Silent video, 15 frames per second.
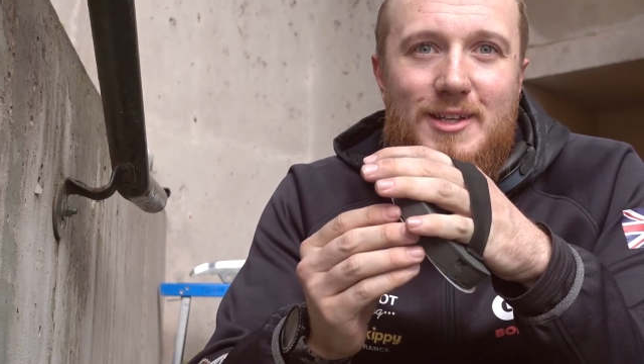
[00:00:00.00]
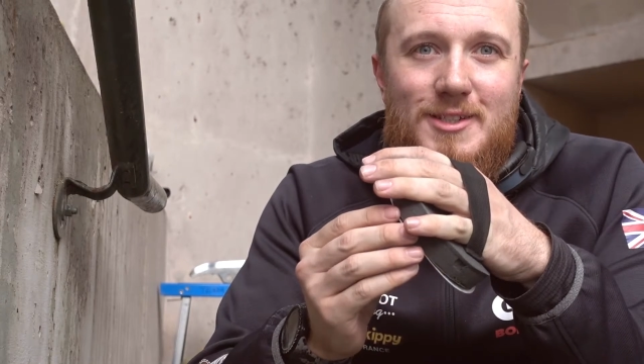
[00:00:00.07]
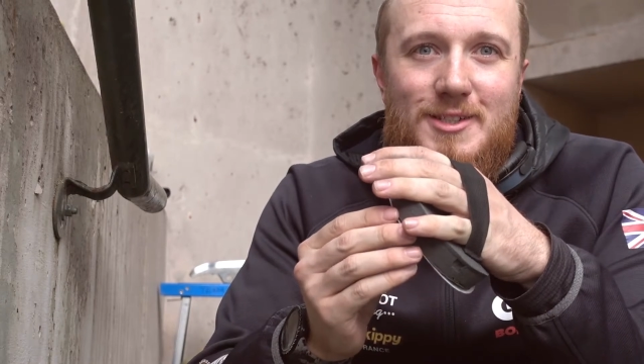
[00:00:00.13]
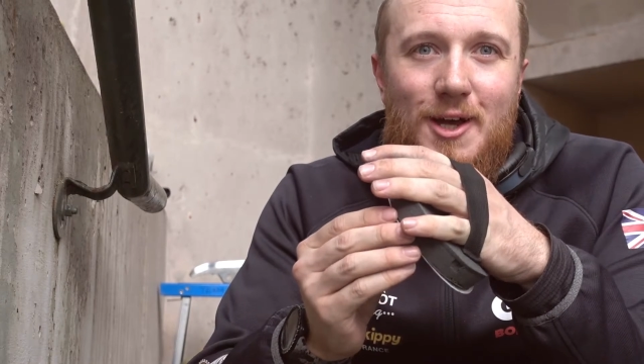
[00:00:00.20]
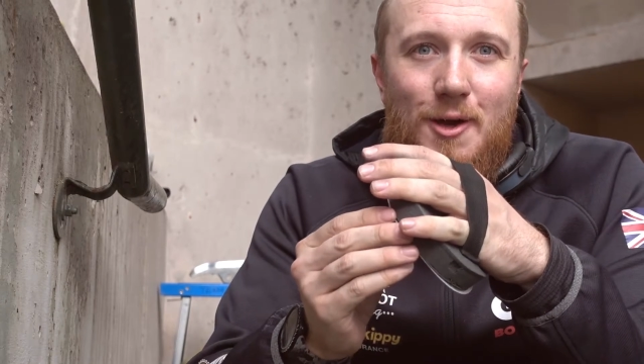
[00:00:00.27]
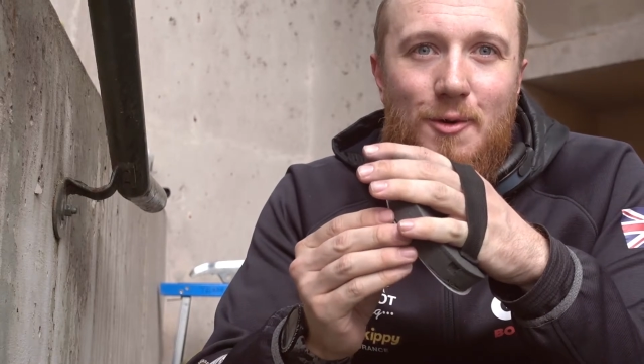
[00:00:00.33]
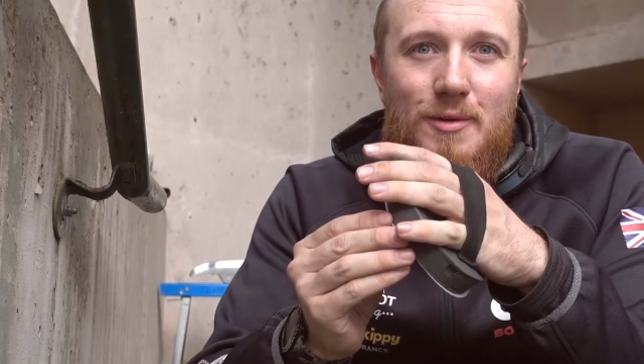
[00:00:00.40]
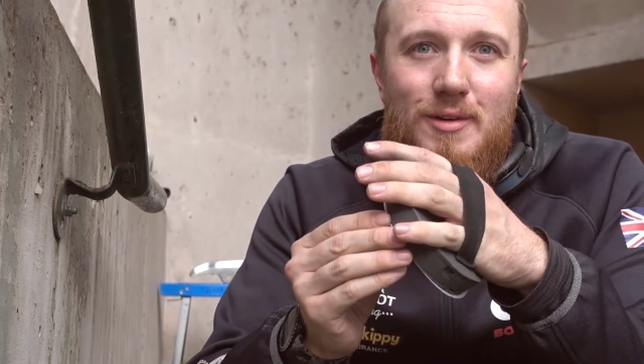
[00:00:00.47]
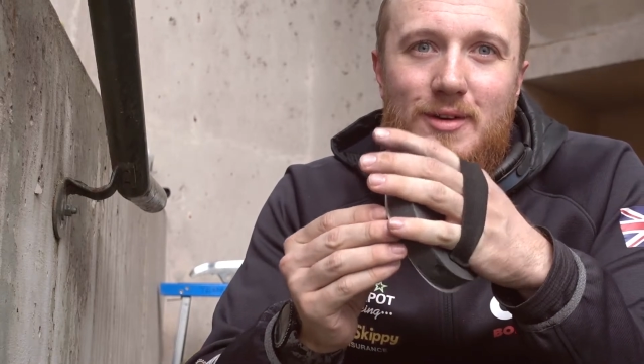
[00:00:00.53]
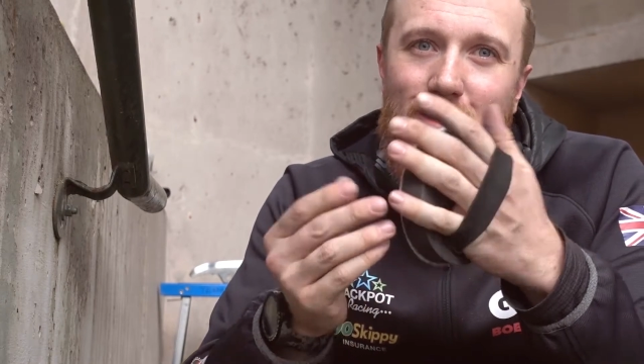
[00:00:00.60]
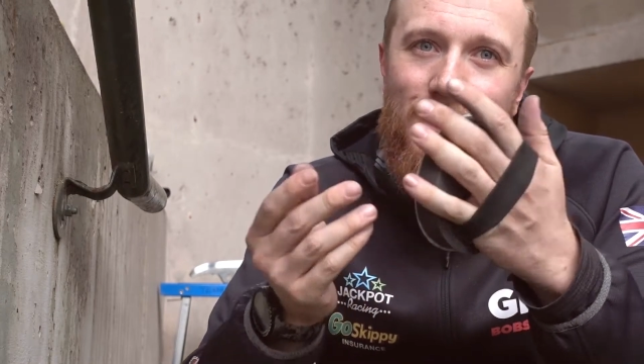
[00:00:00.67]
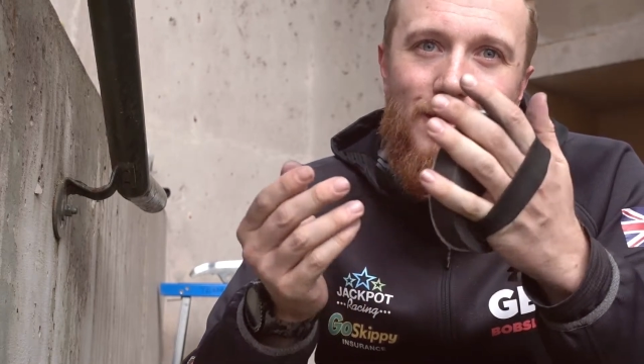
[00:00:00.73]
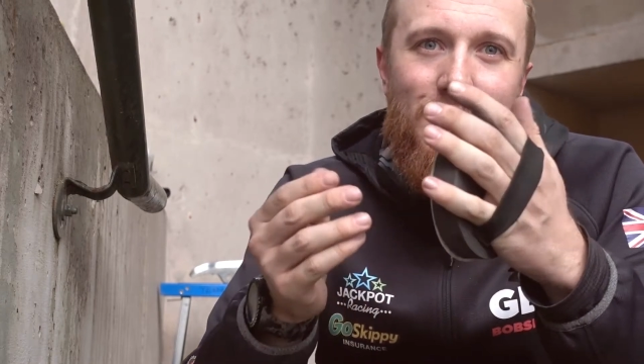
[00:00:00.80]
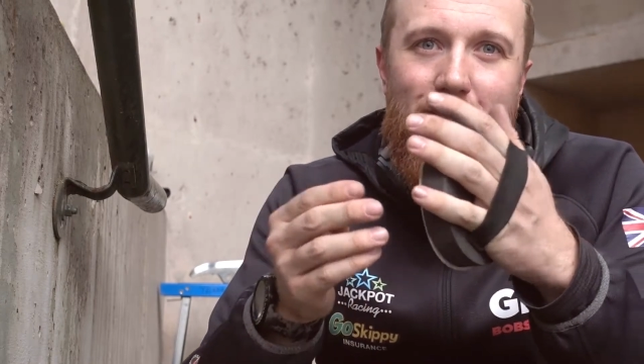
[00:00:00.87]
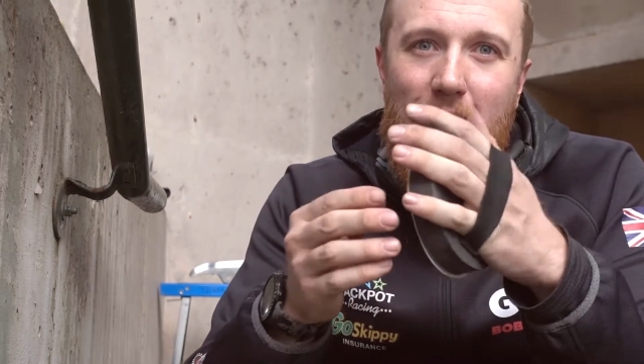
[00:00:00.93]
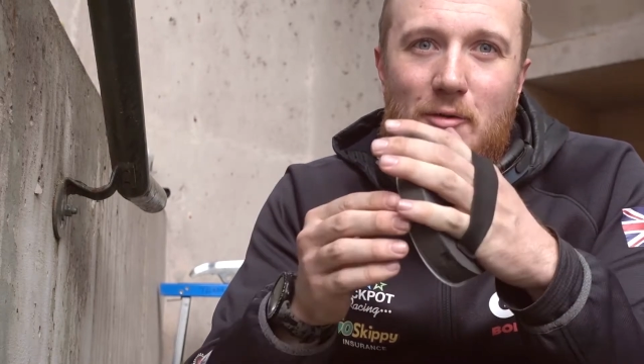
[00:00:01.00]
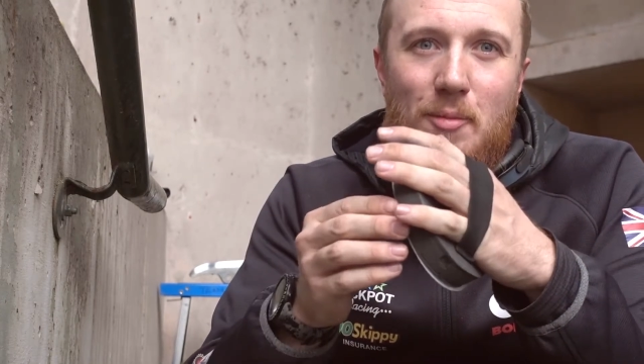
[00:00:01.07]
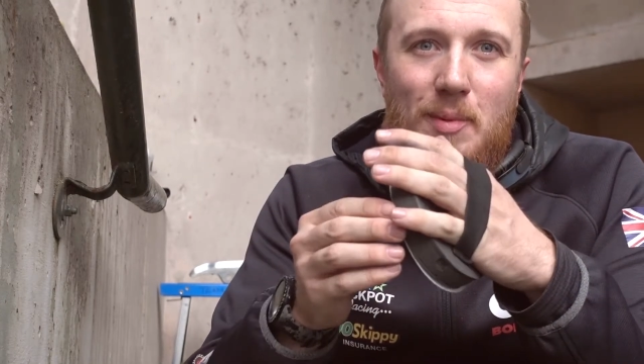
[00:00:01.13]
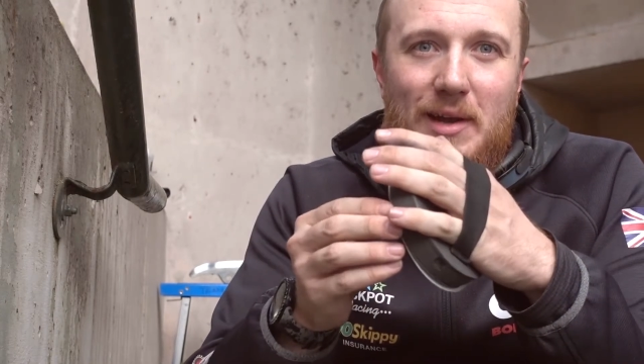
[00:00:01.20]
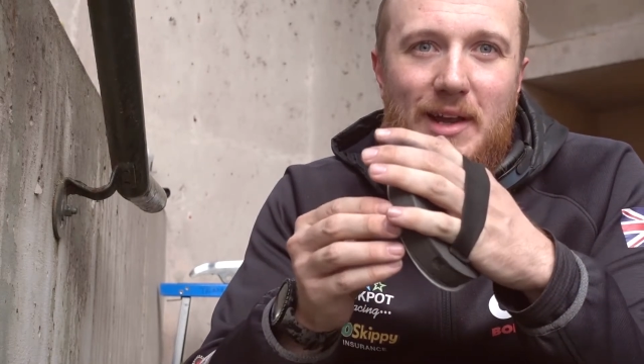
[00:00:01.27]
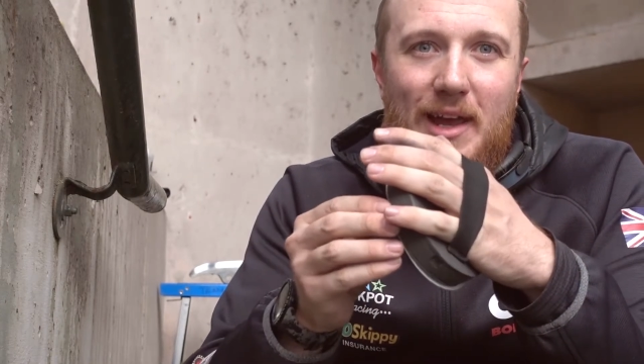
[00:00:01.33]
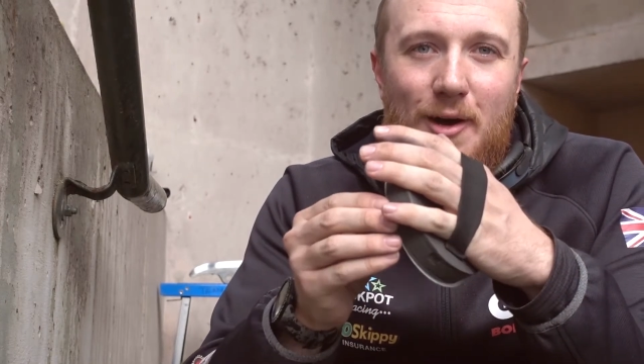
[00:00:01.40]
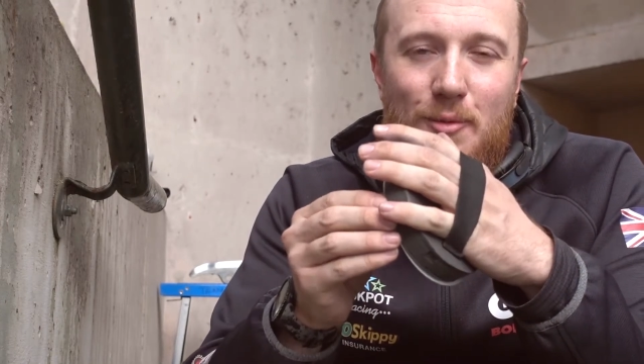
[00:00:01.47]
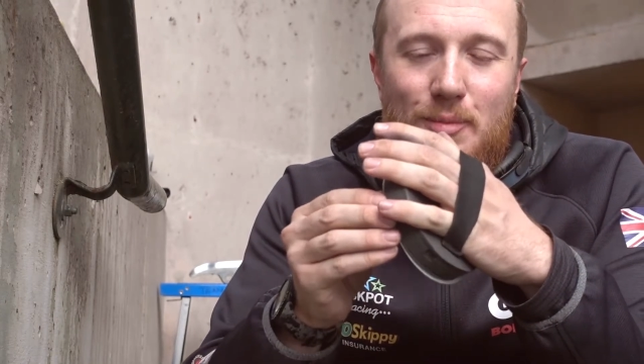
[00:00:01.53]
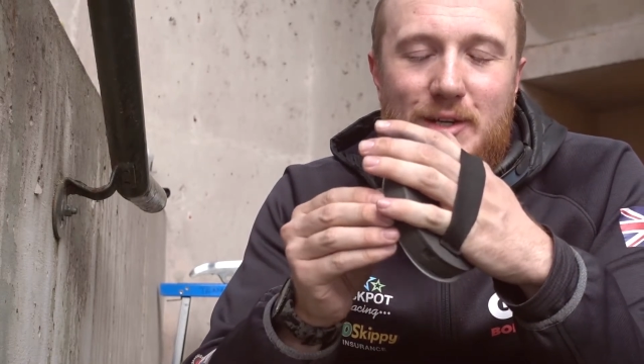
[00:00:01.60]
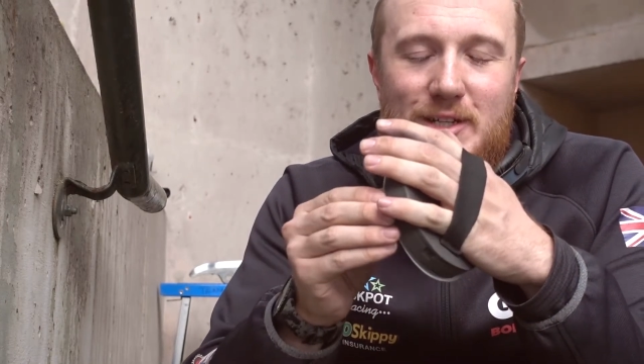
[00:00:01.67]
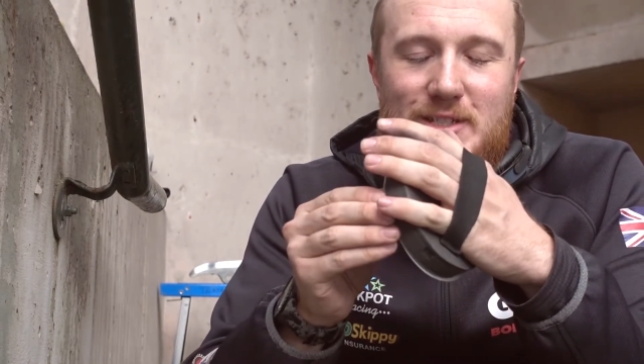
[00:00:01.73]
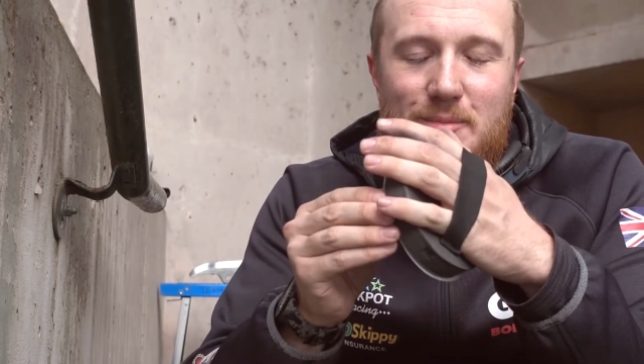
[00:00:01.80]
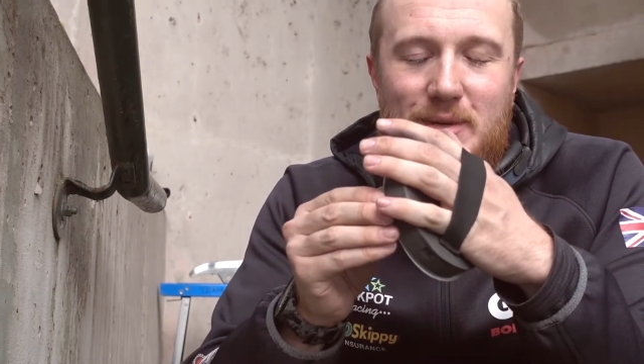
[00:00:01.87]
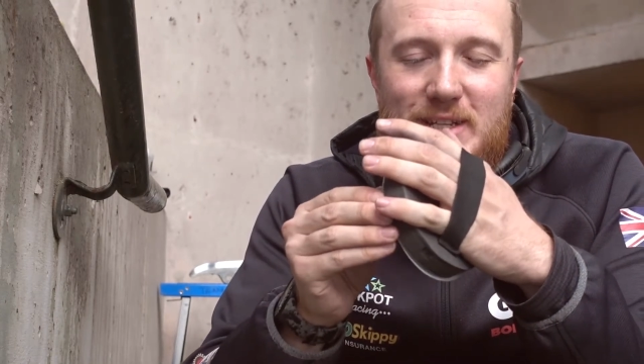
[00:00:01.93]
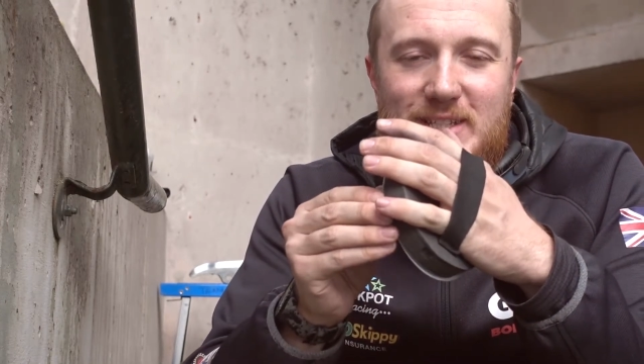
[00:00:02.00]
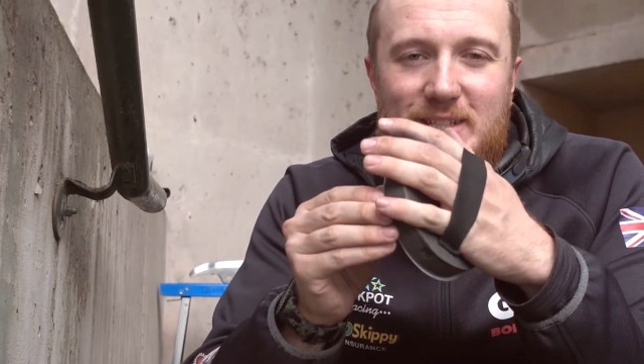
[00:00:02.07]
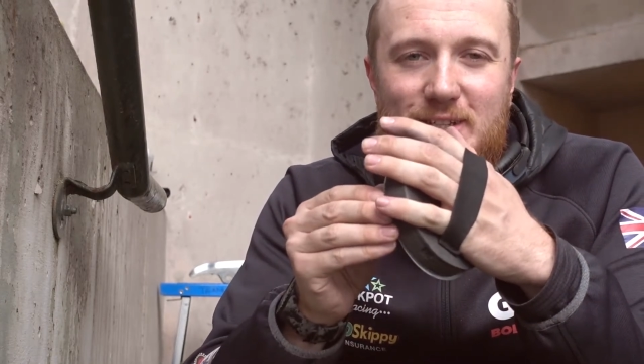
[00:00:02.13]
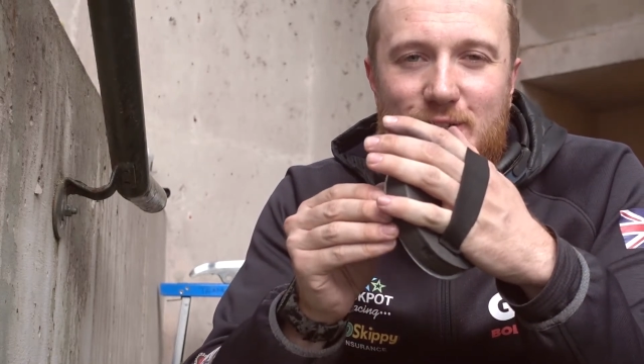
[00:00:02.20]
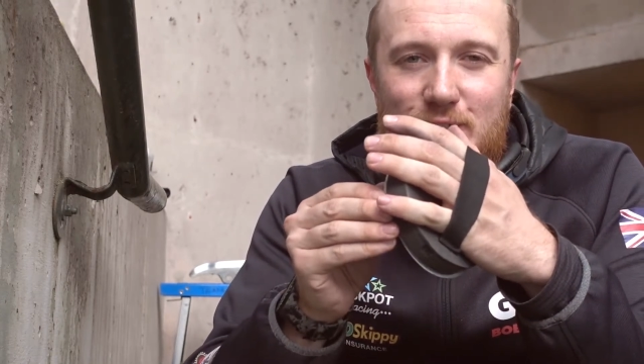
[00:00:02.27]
So they're a big help, because it means you